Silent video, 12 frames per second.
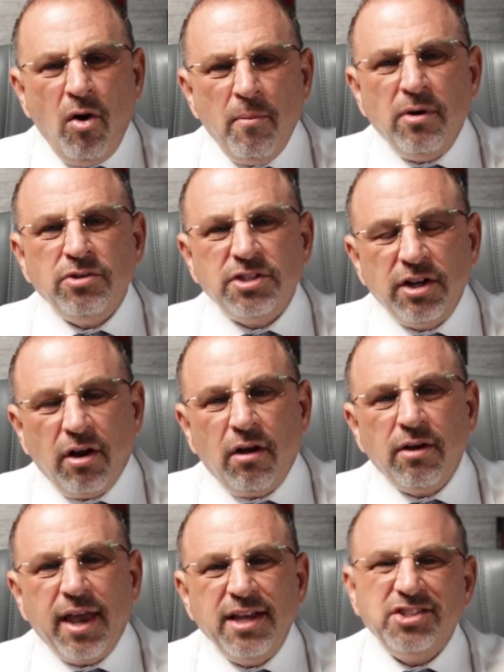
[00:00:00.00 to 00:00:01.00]
almost in
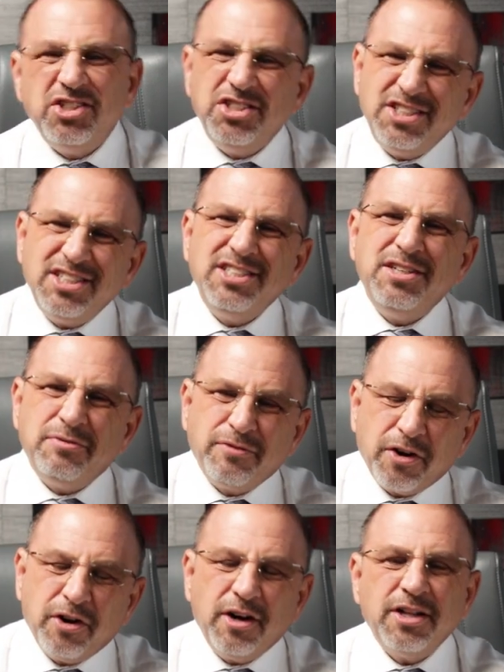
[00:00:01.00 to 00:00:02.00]
all cases just
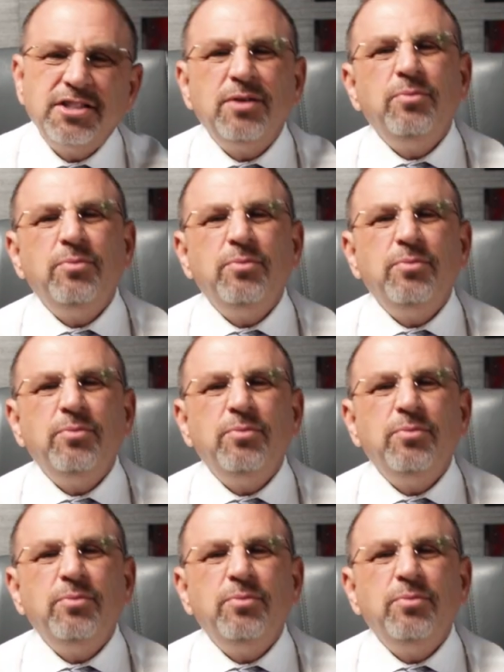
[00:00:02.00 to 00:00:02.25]
deferred and